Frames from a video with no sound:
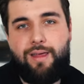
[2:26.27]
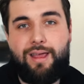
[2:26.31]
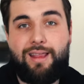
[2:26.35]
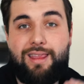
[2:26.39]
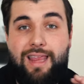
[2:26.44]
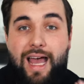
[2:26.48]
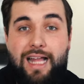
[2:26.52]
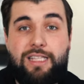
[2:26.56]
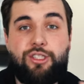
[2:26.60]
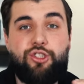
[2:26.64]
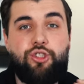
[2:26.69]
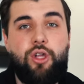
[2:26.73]
Like
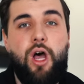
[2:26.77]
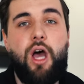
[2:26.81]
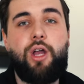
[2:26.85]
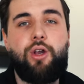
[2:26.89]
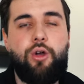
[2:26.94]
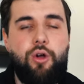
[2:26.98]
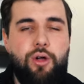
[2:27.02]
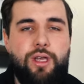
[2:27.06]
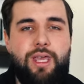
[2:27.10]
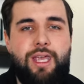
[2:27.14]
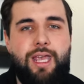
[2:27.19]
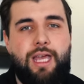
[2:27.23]
that's not
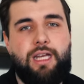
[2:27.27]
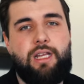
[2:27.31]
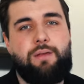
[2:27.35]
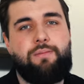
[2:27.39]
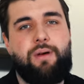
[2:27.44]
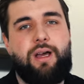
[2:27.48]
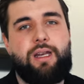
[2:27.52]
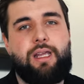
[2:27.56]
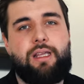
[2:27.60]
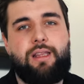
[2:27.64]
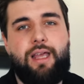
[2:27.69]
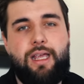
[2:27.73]
hooking
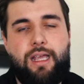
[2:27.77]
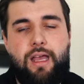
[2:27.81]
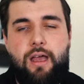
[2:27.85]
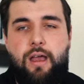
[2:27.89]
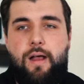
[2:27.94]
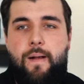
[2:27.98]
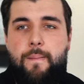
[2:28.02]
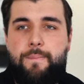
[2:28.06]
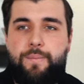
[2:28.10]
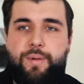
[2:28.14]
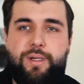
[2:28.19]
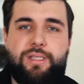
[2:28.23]
anybody. Like
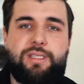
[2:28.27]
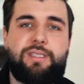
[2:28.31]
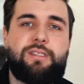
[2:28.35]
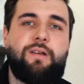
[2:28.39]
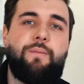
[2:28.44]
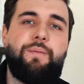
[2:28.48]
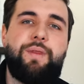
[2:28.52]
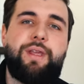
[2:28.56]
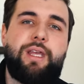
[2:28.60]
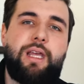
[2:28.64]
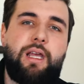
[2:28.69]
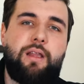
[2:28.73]
put
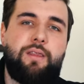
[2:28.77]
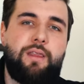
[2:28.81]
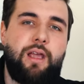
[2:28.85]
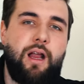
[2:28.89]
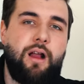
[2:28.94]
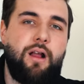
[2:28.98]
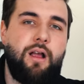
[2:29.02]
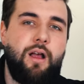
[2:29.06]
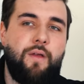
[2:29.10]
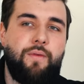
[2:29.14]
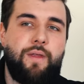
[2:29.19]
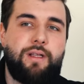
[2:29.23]
something in
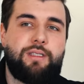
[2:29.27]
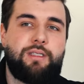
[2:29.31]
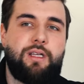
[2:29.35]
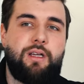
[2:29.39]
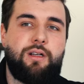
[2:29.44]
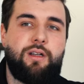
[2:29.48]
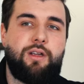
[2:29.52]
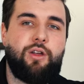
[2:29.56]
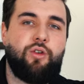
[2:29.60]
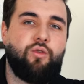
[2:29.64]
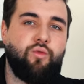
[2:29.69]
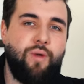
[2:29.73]
there that's
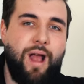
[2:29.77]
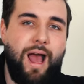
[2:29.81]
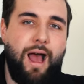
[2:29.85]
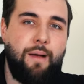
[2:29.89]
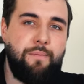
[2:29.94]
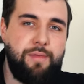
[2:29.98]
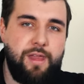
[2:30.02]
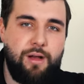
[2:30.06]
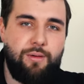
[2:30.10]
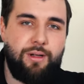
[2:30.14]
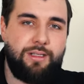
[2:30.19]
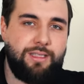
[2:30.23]
gonna
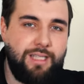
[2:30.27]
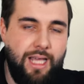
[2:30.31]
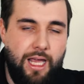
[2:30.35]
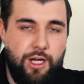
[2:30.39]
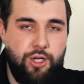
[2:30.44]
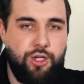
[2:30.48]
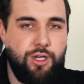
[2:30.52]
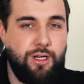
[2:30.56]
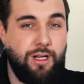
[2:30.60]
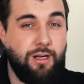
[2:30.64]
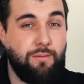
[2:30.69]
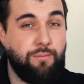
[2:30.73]
grab their attention.